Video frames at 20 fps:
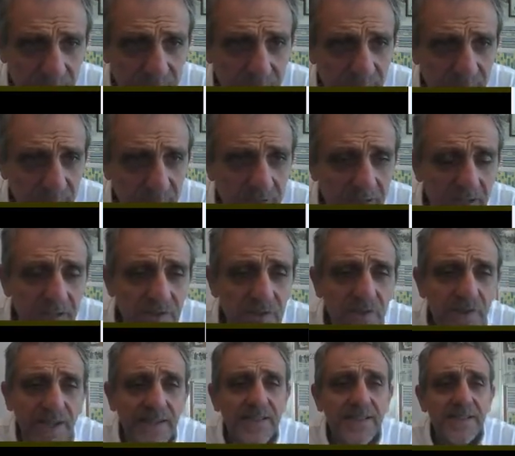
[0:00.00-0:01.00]
okay so
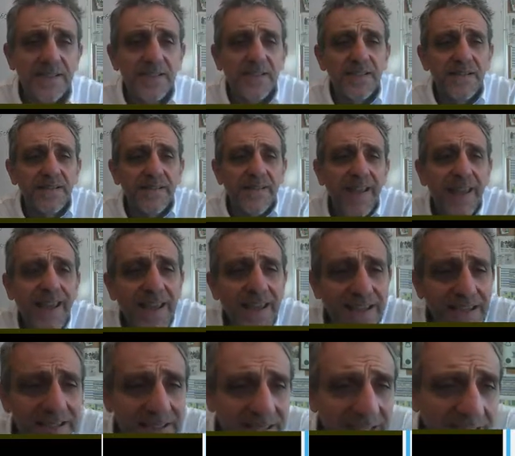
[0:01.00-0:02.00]
that's
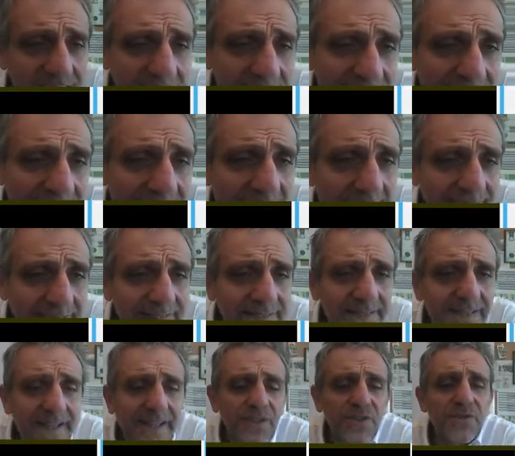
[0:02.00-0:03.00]
8e9
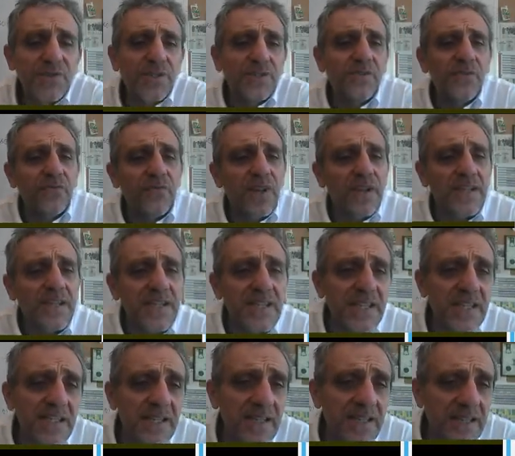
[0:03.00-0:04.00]
and you can write the
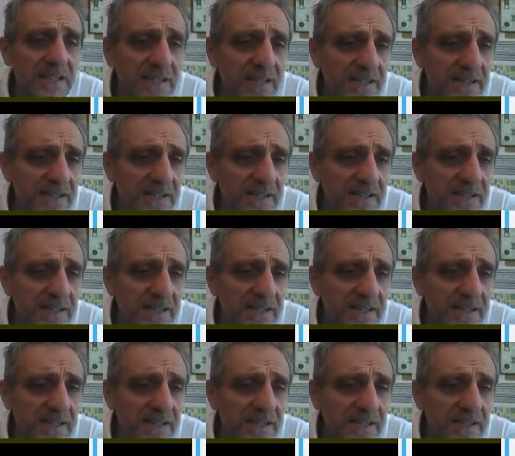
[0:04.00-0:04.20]
e